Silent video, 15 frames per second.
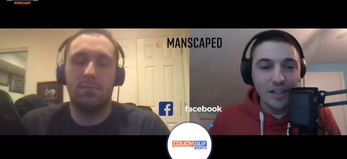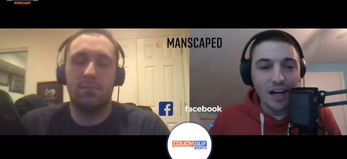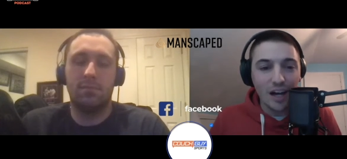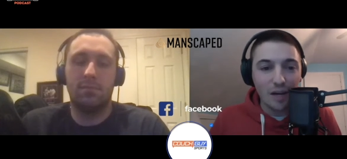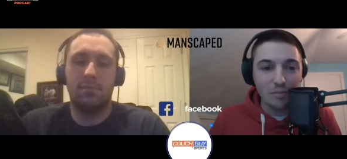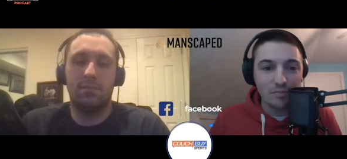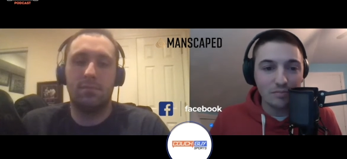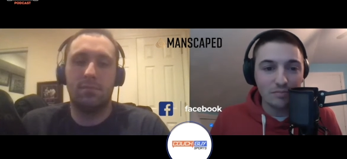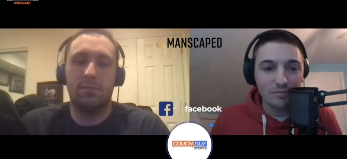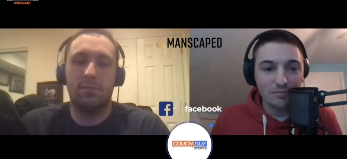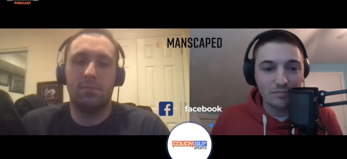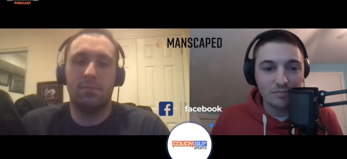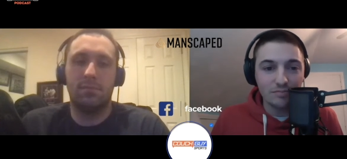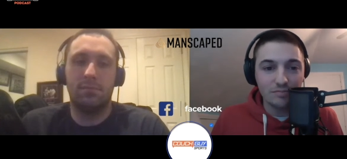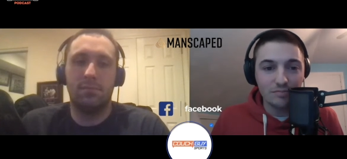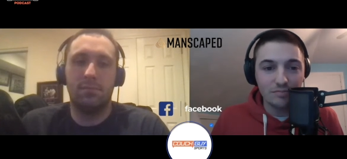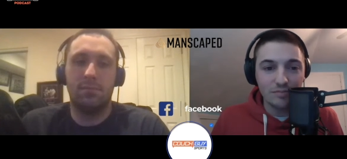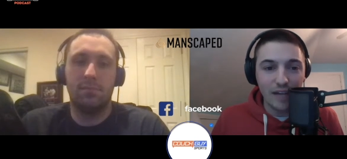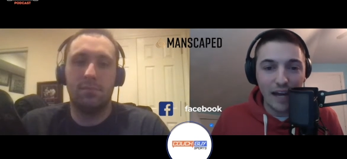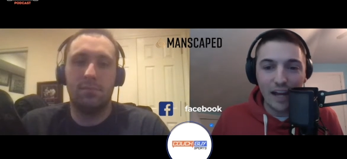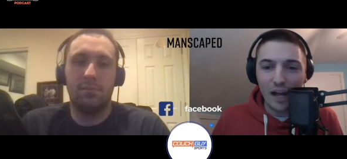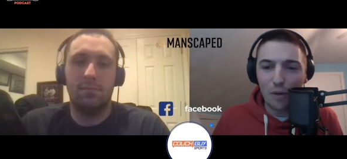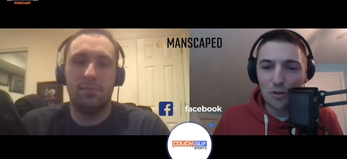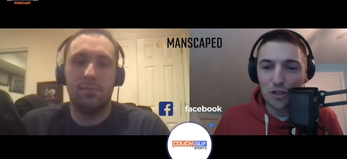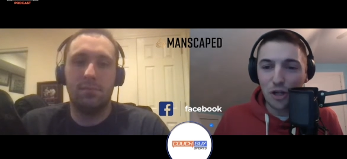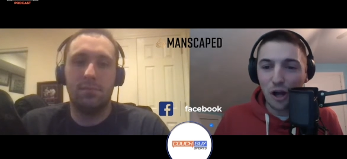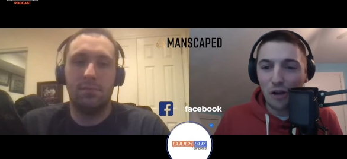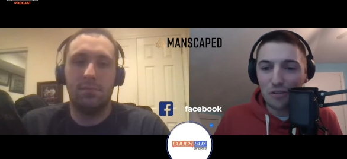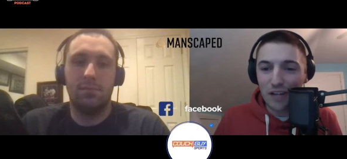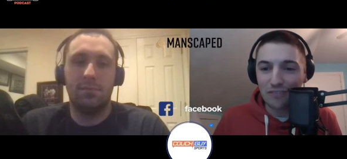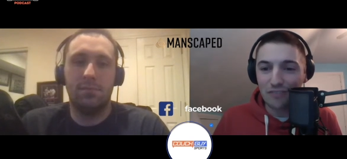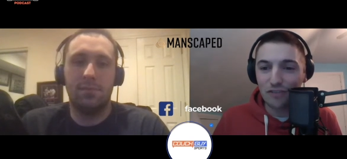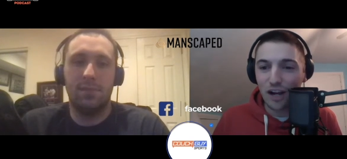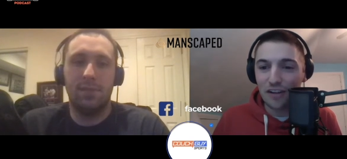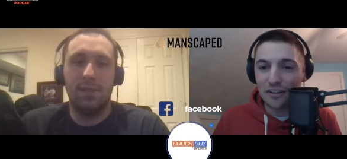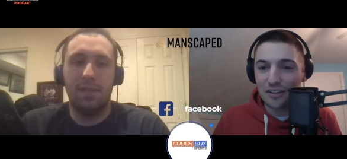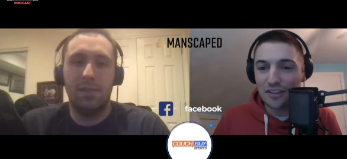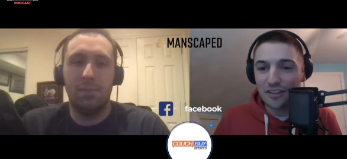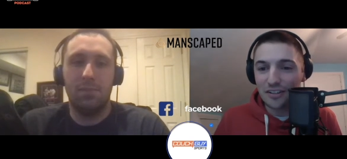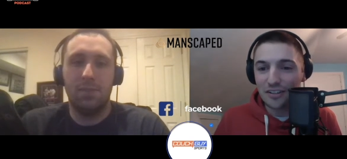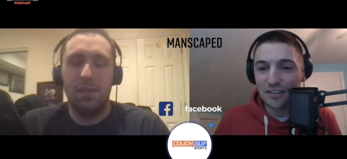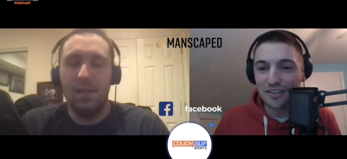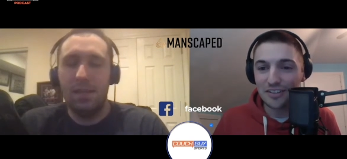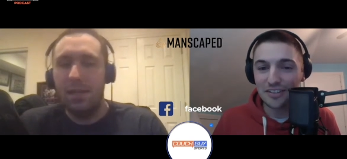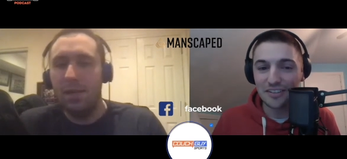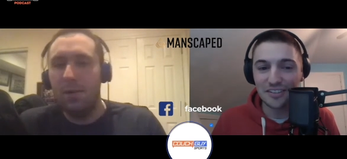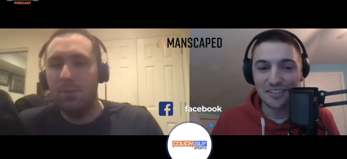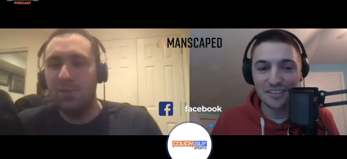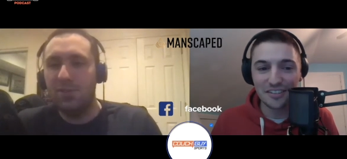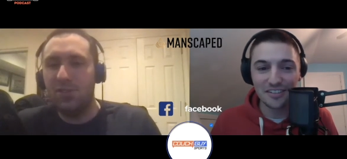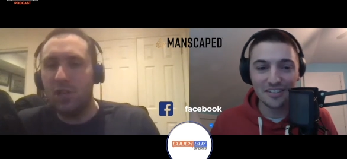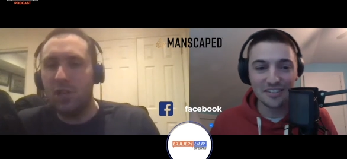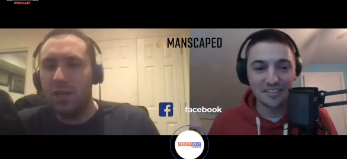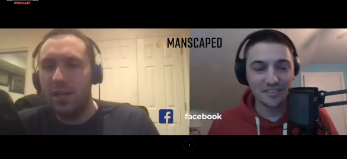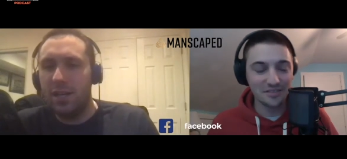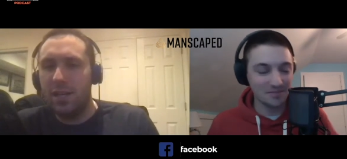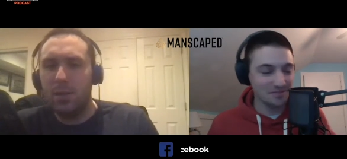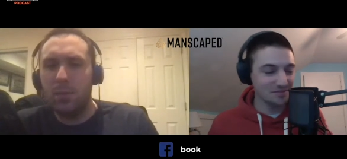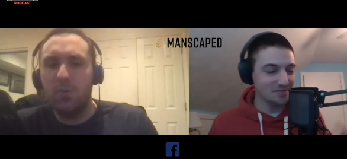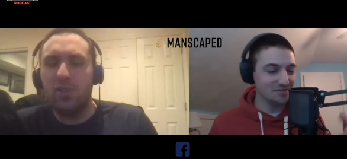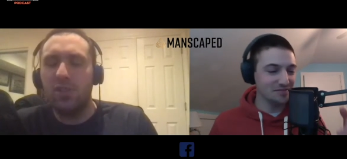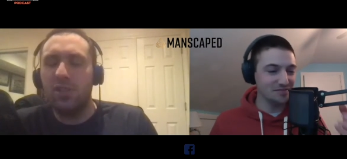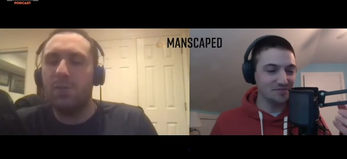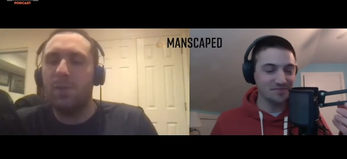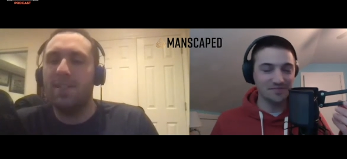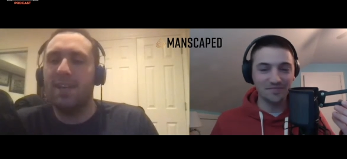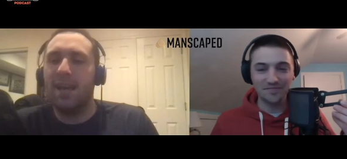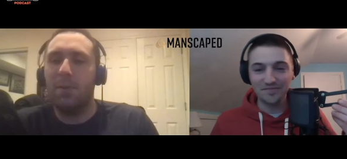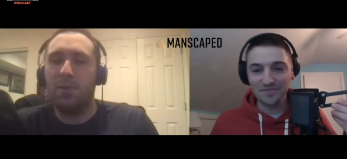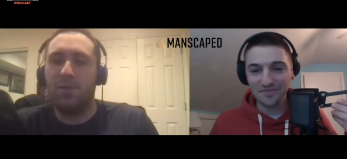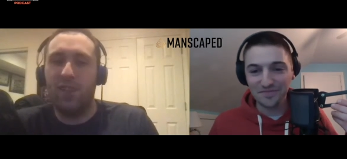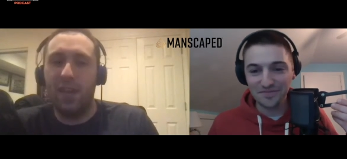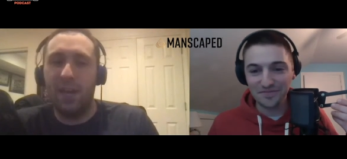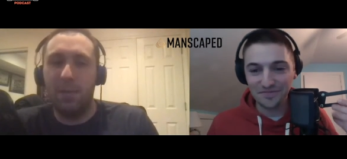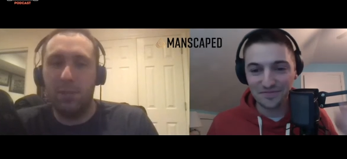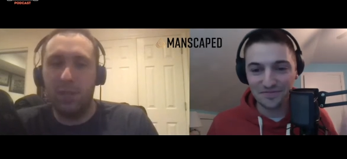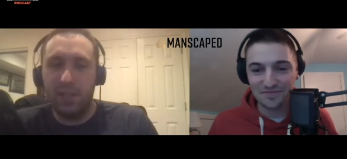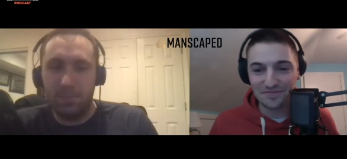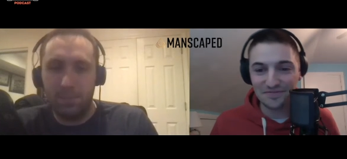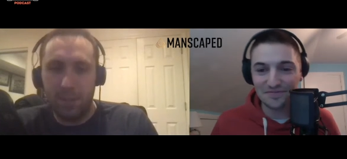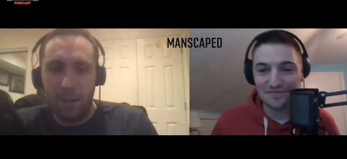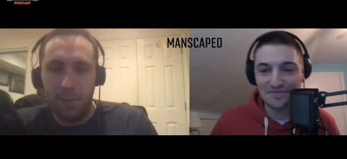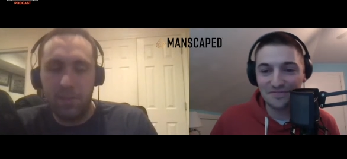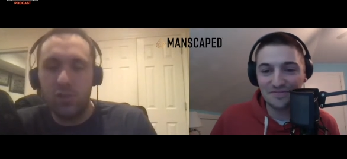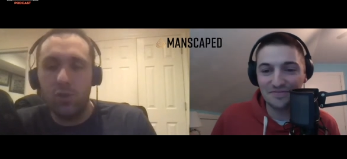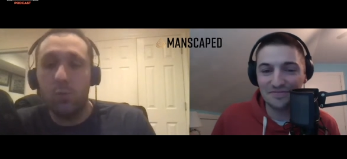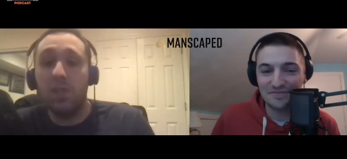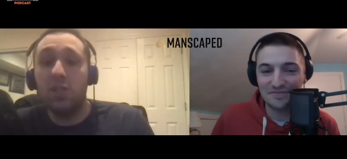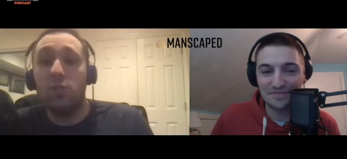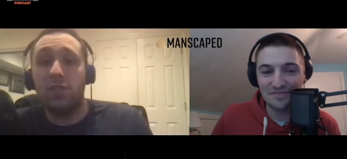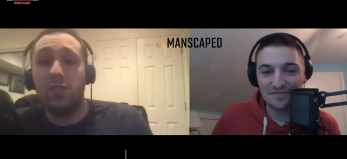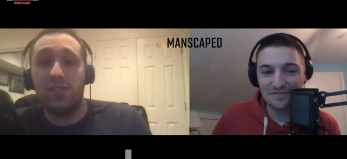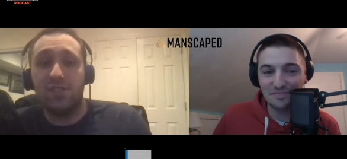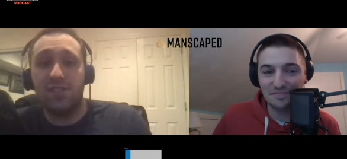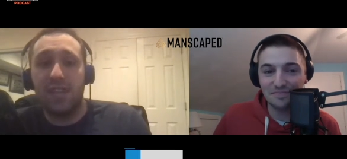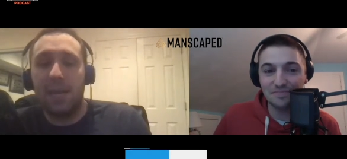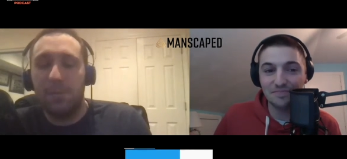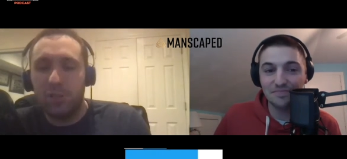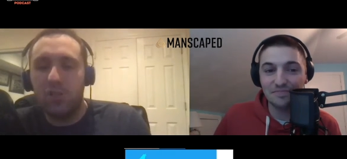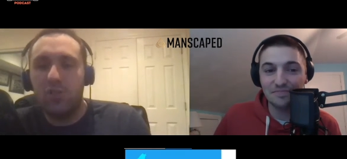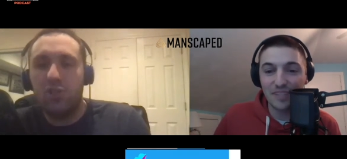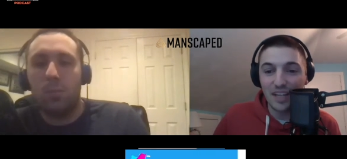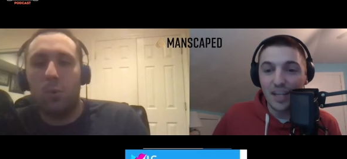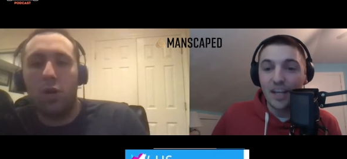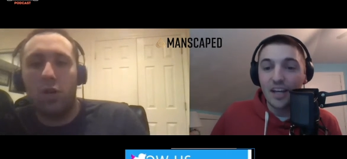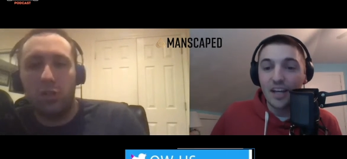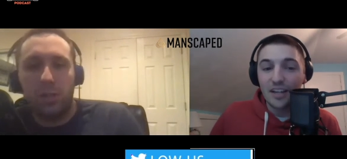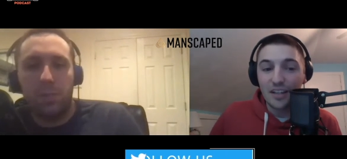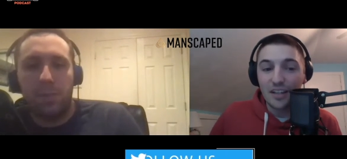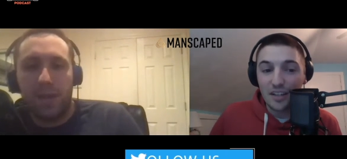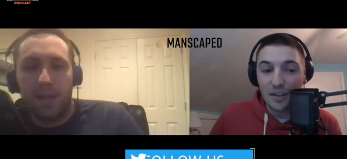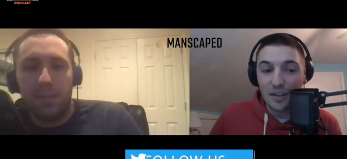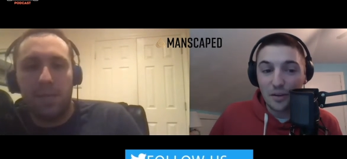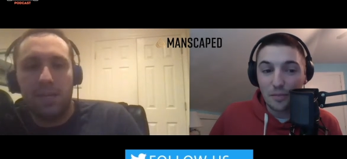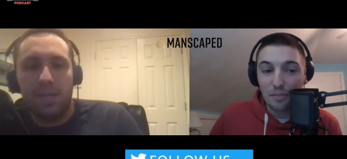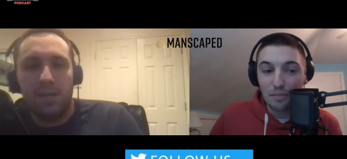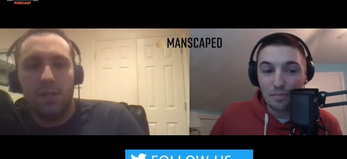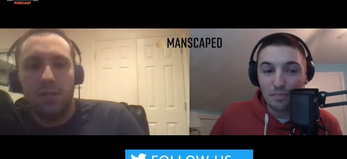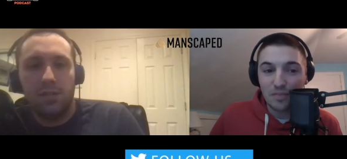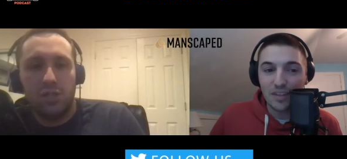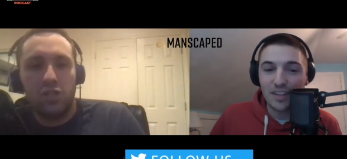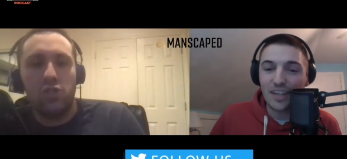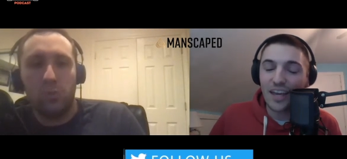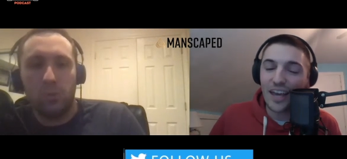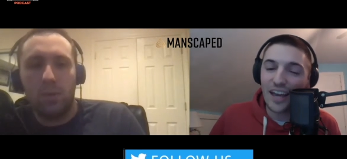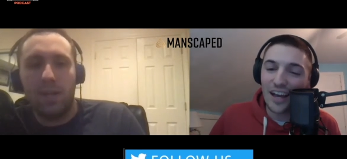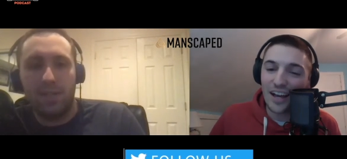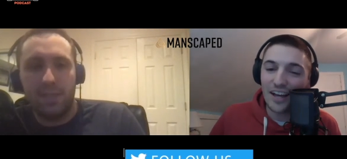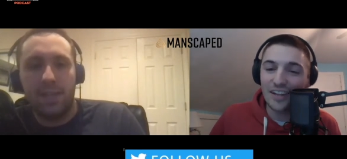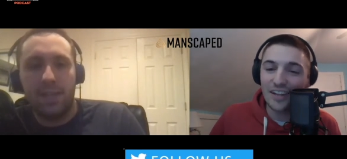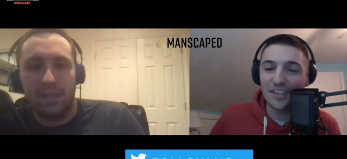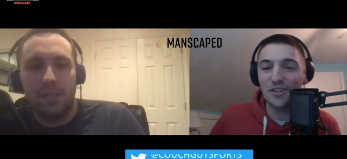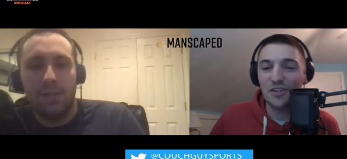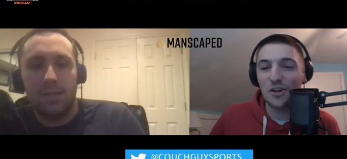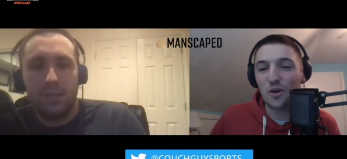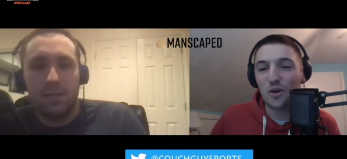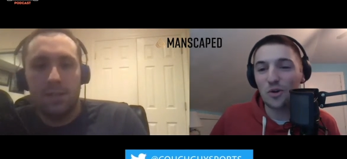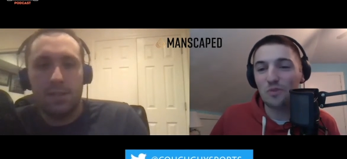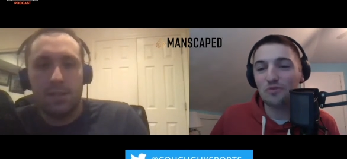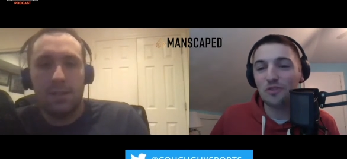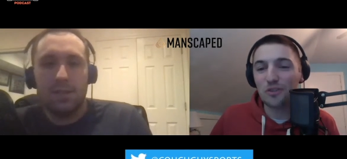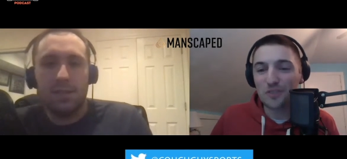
Speaker 1: Um, Al, how was your holiday, friend? It was good. It was good to
Speaker 2: spend time with family. I'm assuming you did the same. Did you spoil your baby? Did
Speaker 1: you do yeah, the right thing? You know, first